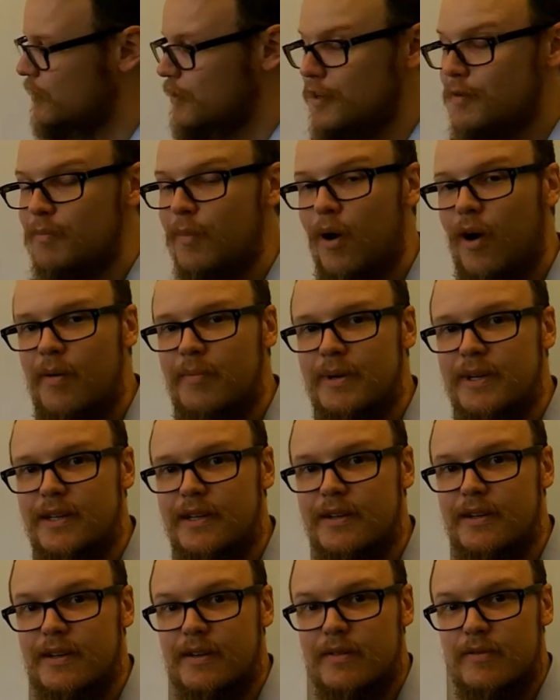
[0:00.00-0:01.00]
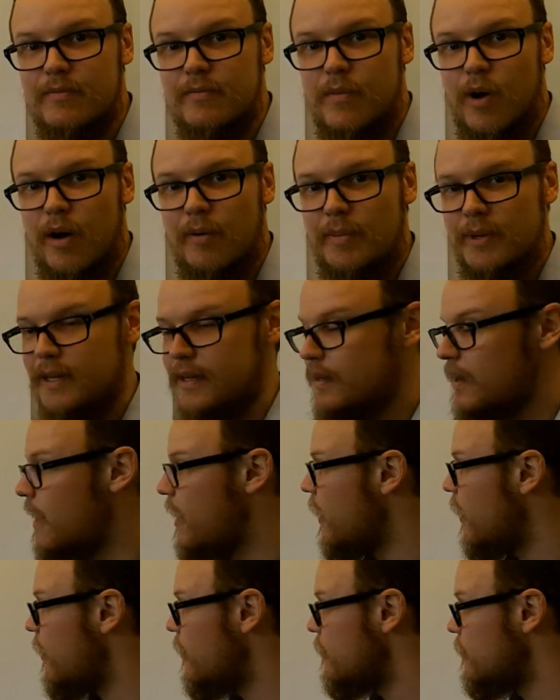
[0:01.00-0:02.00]
it might be
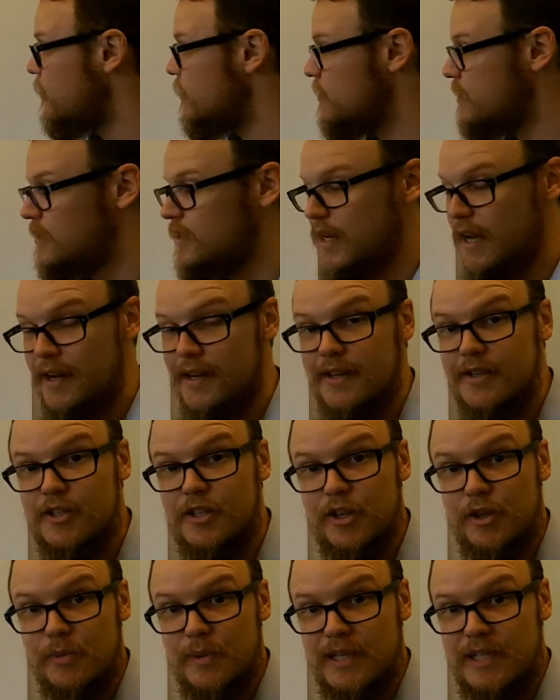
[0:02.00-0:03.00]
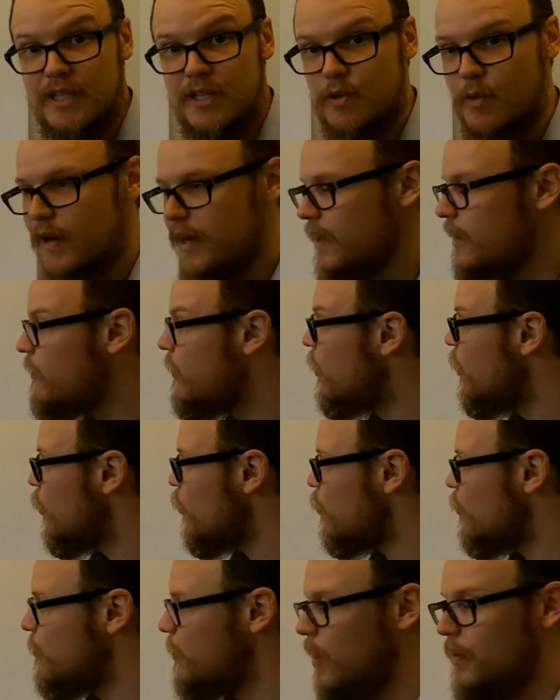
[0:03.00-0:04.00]
said as 3 squared,
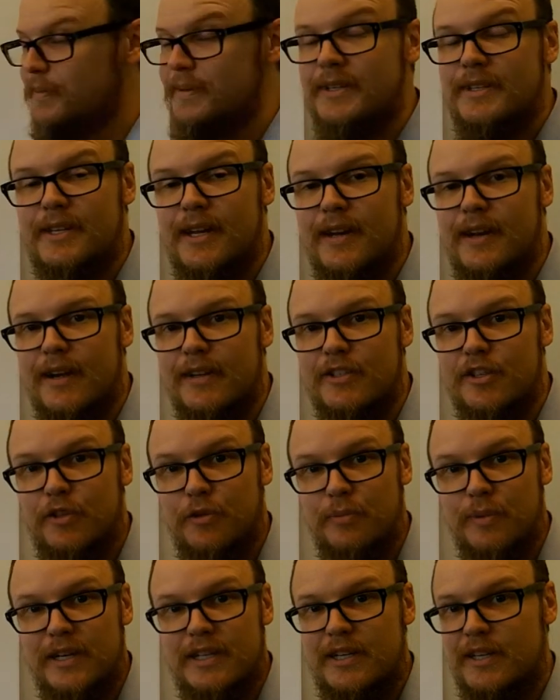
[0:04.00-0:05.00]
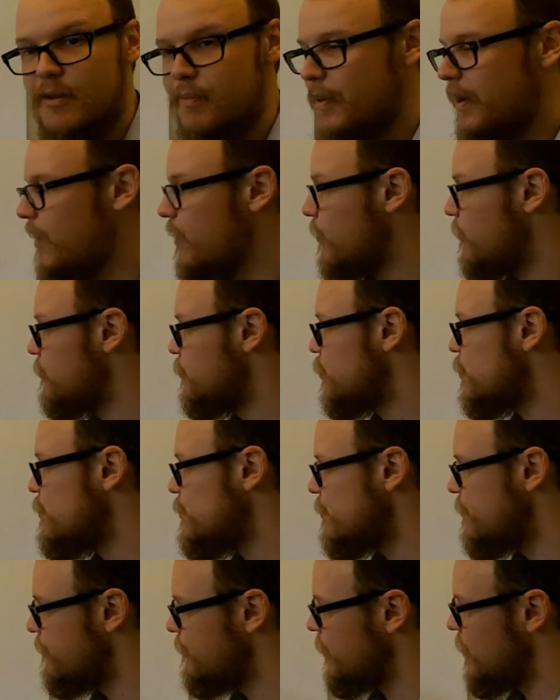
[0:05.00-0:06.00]
or it might be said as 3 to the power of
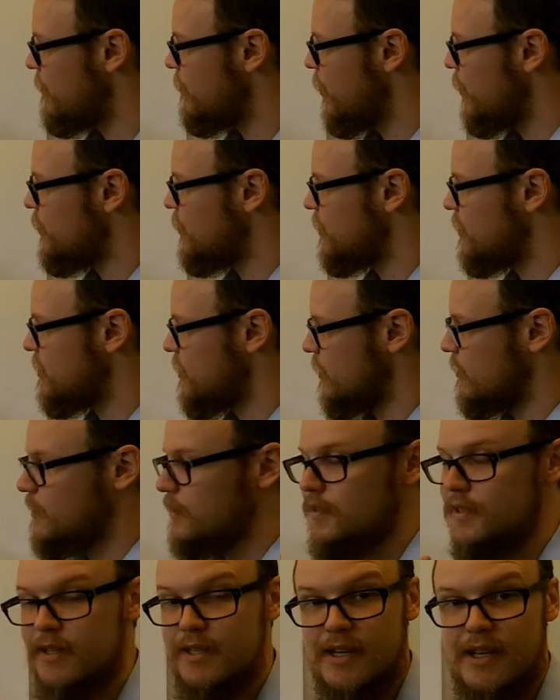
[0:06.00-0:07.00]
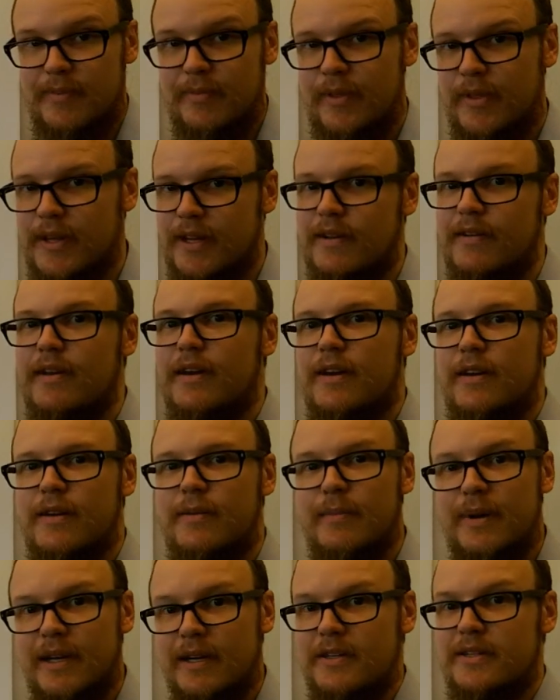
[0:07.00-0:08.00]
2. They're both exactly the same thing. It
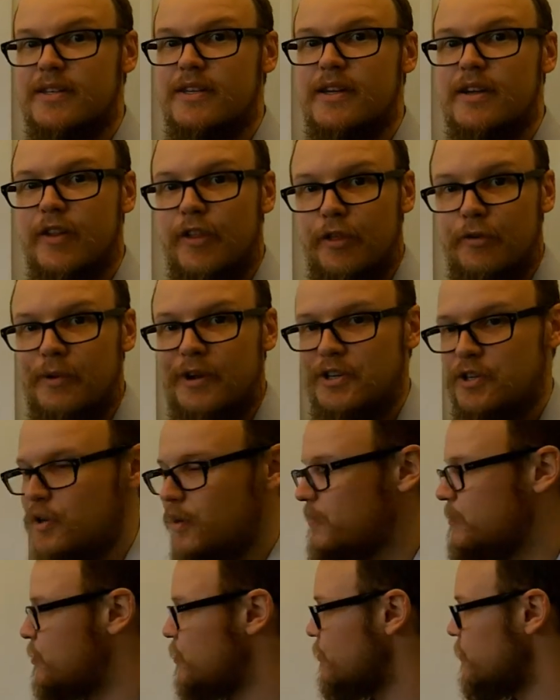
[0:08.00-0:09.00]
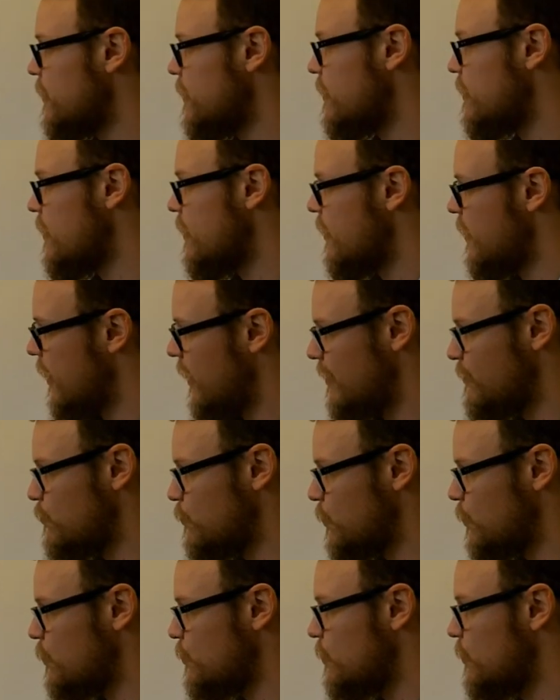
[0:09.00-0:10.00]
means 3 times 3
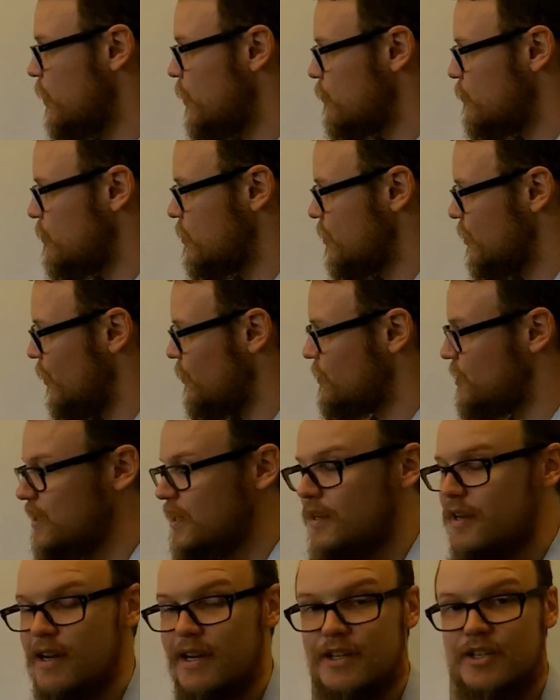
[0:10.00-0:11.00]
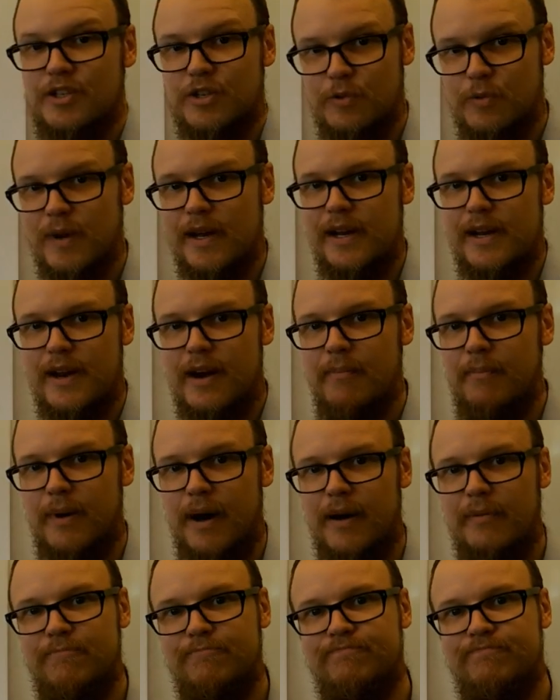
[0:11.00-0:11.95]
and will result in a square number.